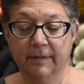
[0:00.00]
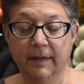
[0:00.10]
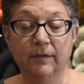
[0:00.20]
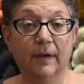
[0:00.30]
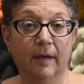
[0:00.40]

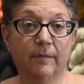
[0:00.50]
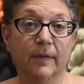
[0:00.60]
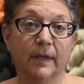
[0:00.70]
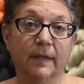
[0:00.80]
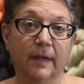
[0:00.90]
Then you
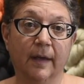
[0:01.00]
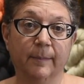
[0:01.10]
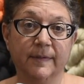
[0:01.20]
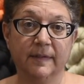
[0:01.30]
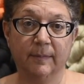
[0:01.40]
have the
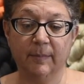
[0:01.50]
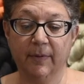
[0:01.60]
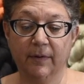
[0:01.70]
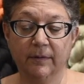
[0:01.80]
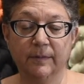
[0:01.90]
um,
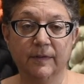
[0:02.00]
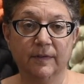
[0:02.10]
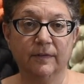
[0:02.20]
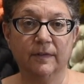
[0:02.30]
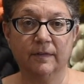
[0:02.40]
semi-bold,
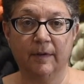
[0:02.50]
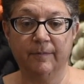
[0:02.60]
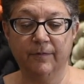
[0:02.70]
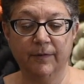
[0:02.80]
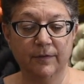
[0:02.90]
which is just a
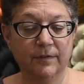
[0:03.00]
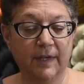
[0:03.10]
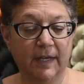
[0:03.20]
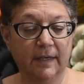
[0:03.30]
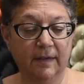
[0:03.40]
few
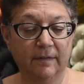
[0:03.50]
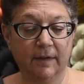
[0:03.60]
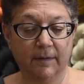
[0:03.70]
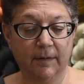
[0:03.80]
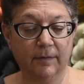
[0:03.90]
shadings
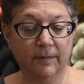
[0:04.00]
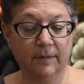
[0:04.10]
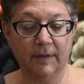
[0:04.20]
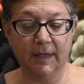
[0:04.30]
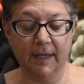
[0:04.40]
going
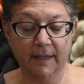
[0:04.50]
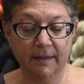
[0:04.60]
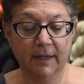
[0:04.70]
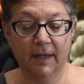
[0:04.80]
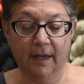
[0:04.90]
through the
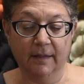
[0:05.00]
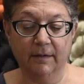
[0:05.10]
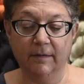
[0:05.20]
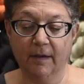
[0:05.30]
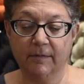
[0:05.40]
yarn. And
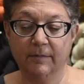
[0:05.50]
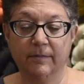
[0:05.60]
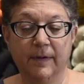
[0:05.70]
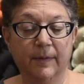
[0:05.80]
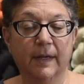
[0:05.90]
then you have the
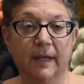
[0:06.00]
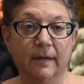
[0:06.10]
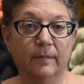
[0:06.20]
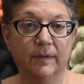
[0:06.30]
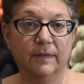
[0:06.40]

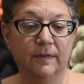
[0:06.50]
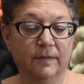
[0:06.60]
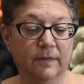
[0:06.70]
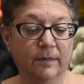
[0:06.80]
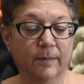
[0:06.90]
variegated, which is
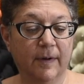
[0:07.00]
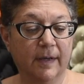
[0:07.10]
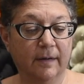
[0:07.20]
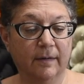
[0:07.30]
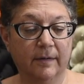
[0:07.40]
just
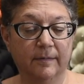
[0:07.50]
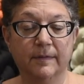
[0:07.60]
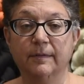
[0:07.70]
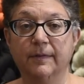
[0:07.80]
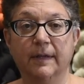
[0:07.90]
quite a lot of
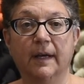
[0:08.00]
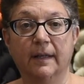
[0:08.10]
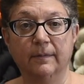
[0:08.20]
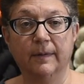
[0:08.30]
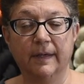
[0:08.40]
different
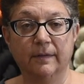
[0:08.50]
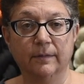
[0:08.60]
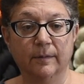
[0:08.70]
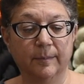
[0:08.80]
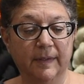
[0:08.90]

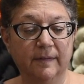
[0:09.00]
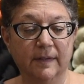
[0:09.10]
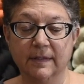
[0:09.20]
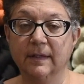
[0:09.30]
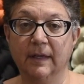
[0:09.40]
colorways all
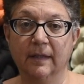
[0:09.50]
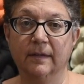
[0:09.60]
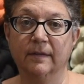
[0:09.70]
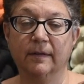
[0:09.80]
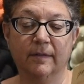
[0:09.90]
mixed in
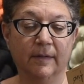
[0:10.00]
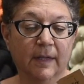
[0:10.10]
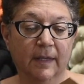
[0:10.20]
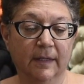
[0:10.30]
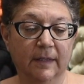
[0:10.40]
together. So
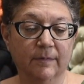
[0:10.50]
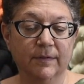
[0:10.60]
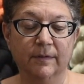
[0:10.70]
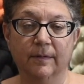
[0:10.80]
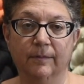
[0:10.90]

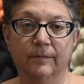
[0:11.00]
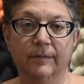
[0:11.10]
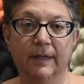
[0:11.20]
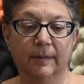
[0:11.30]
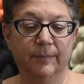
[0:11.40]
gives you a
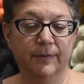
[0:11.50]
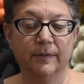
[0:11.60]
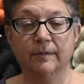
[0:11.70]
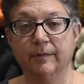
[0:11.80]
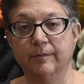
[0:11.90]
really
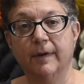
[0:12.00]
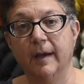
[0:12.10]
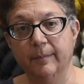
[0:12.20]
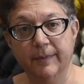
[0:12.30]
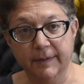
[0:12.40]
beautiful,
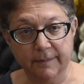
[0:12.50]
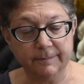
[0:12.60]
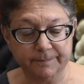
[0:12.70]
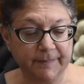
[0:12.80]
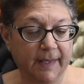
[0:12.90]
vibrant
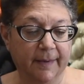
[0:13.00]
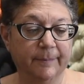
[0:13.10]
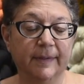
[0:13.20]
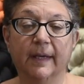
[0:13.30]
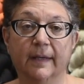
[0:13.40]

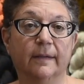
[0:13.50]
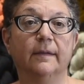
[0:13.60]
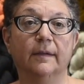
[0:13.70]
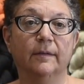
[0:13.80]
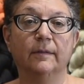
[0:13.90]
um,
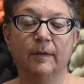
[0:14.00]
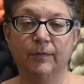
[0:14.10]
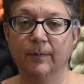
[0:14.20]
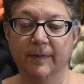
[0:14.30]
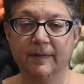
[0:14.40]
yarn that
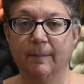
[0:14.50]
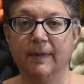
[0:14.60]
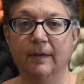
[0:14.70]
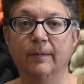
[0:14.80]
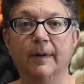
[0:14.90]
if you want
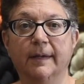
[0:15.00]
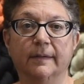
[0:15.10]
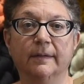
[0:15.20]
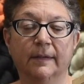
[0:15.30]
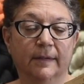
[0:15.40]
something
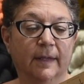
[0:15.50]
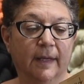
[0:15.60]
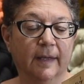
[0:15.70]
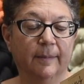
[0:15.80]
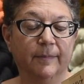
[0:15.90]
quite
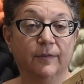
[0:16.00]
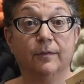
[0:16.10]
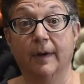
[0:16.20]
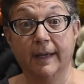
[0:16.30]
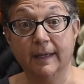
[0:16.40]
um,
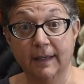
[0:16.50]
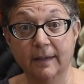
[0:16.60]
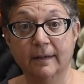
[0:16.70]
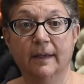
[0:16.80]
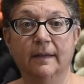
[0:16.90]

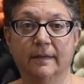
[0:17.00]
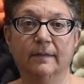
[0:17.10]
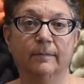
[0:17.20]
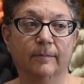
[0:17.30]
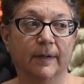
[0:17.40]
striking,
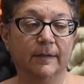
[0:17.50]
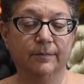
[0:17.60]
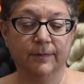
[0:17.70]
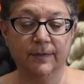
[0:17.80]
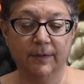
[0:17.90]
it's
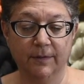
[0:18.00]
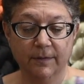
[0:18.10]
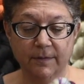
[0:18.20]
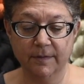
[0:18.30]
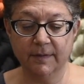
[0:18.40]
wonderful to
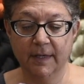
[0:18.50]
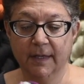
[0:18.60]
use.